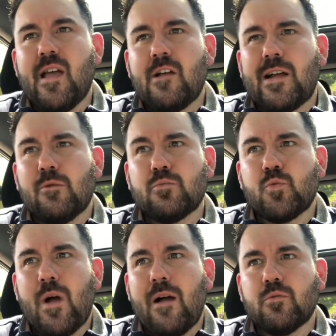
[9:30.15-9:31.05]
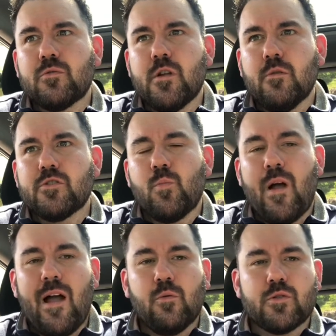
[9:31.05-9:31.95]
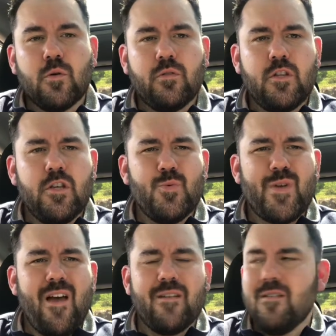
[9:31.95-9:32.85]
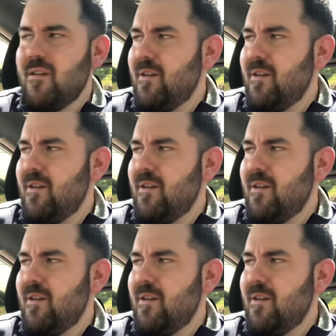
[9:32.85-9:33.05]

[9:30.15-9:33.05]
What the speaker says: it somewhere outside the UK.